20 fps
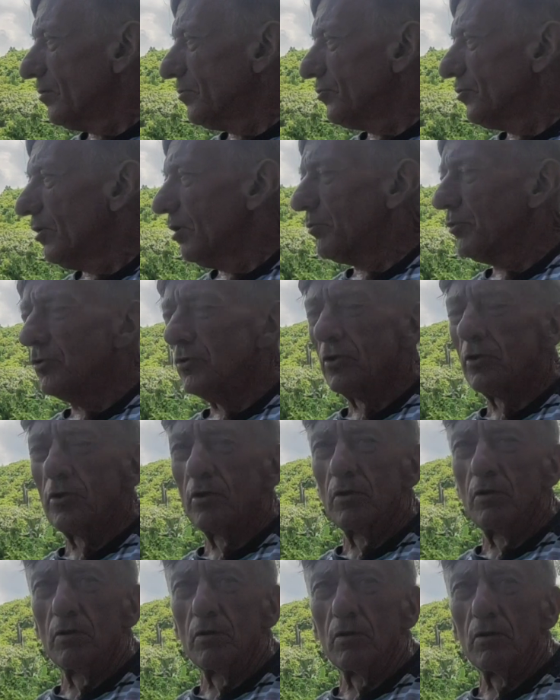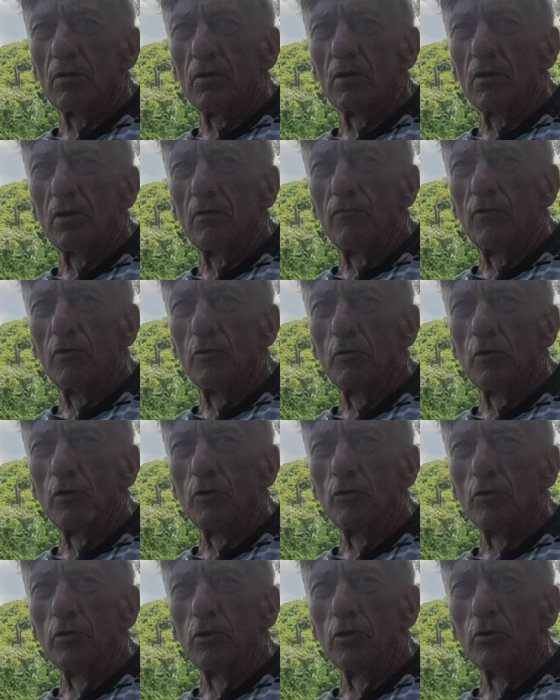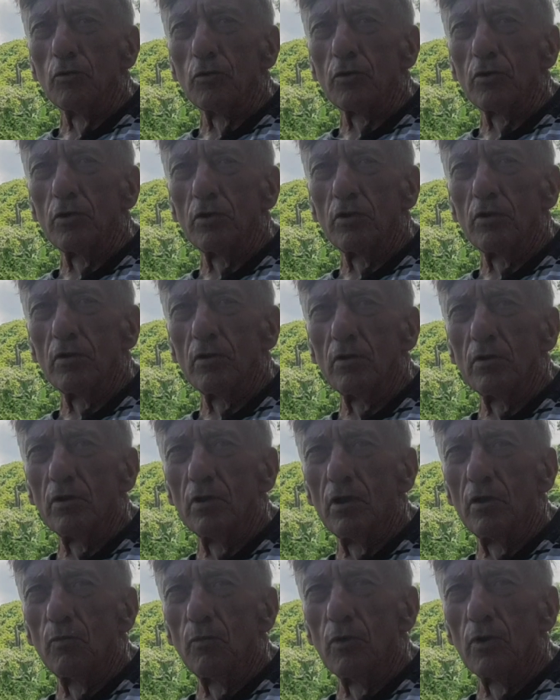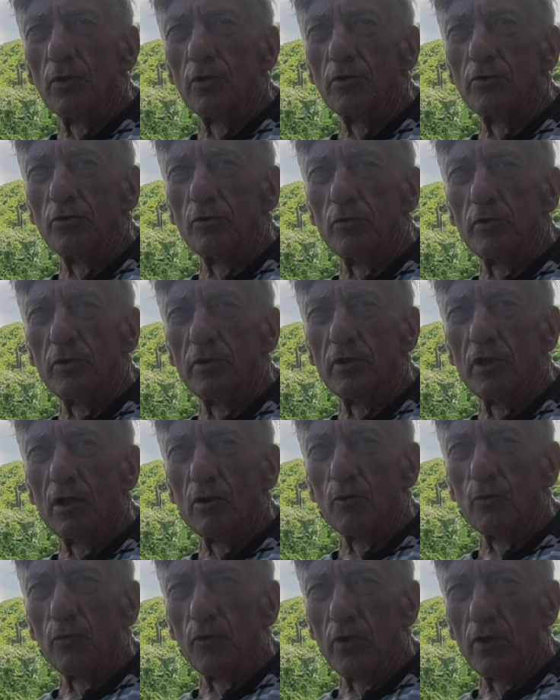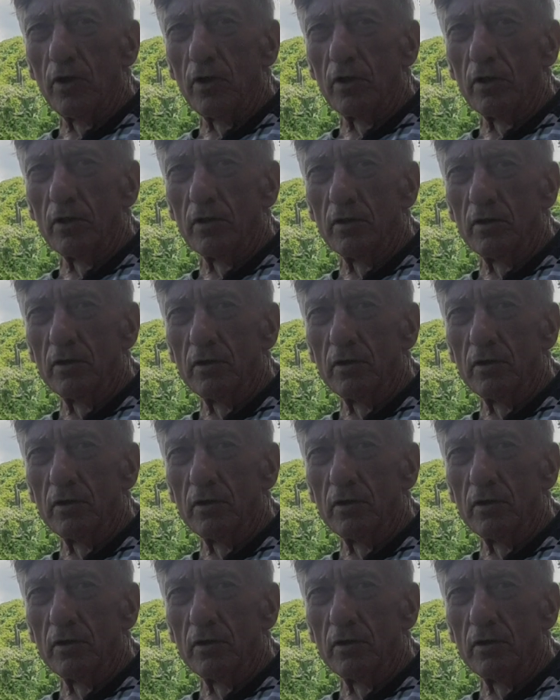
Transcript: So I'm going to give you a good look at what they're doing down there,